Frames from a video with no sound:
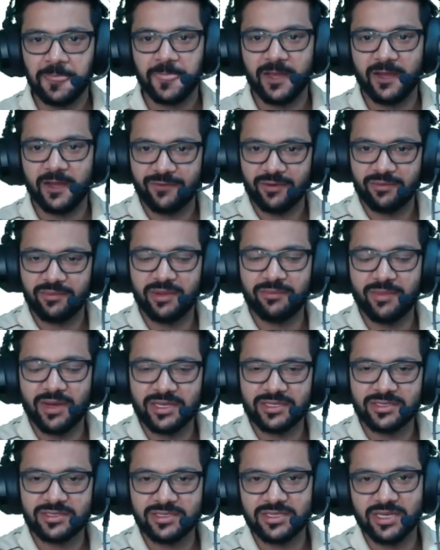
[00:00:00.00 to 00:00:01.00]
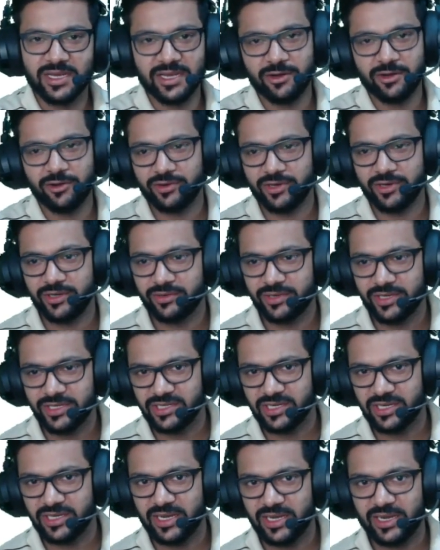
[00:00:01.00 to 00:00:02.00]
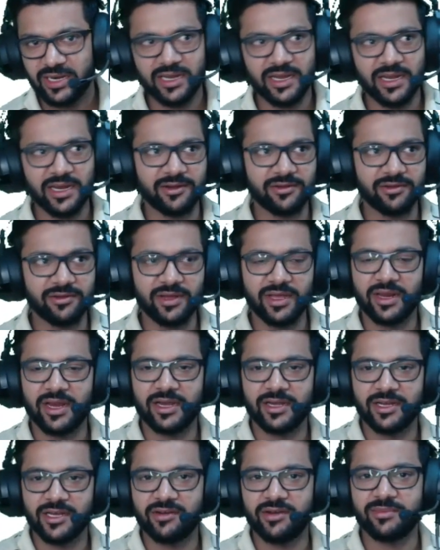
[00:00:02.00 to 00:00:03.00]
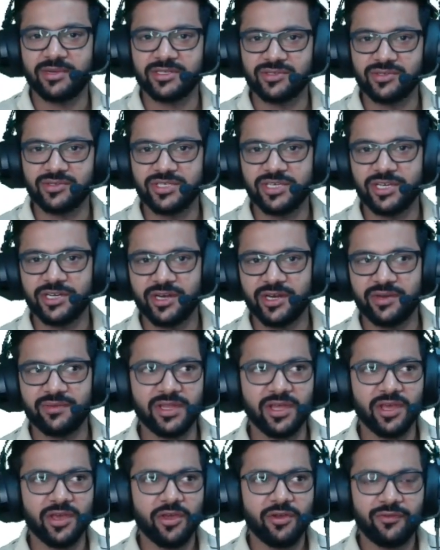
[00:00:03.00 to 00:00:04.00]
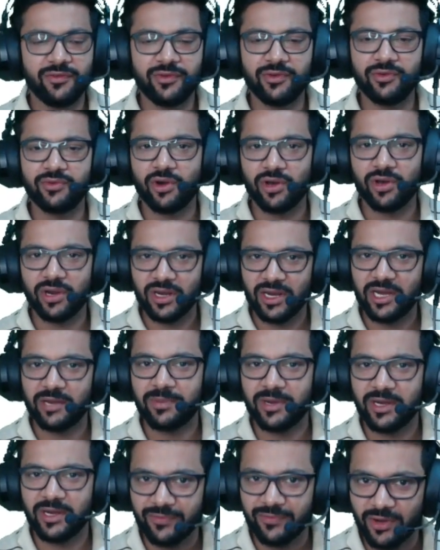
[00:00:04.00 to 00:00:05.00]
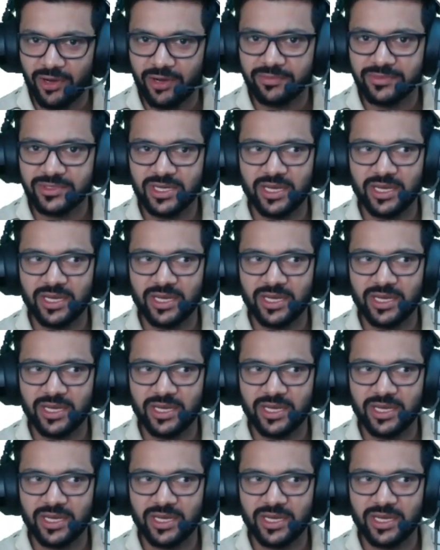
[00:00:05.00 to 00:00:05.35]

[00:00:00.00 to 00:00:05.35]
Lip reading: After my master's, I got into teaching line, and today right now I'm associated with few online platforms.